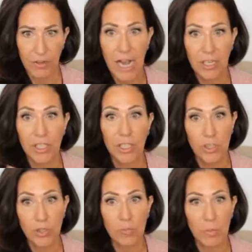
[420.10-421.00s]
actually
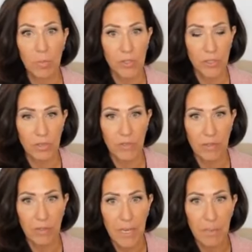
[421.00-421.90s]
consuming per serving,
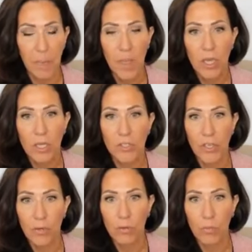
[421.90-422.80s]
right?
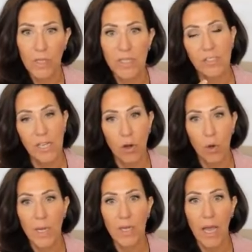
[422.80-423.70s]
So one tells you
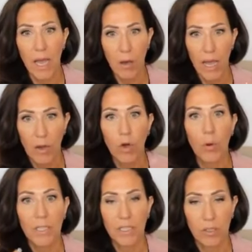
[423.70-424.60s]
how
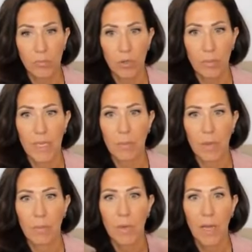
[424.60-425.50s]
quickly you're absorbing it,
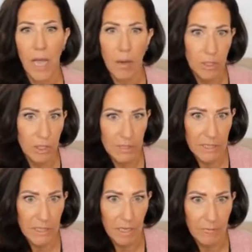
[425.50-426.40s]
but how much you're
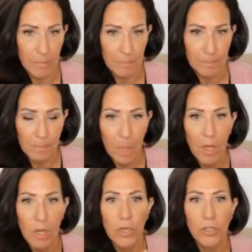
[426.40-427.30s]
eating of it.
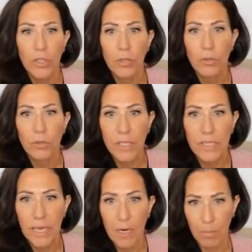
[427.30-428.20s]
So to
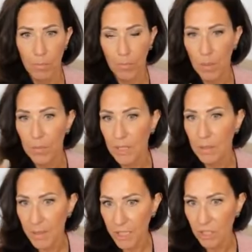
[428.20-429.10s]
get a
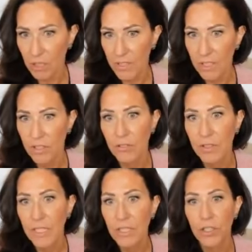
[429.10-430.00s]
complete picture of this, you
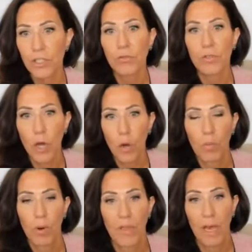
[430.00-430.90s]
need to know
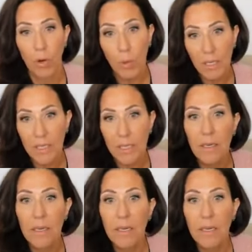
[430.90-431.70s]
both how quickly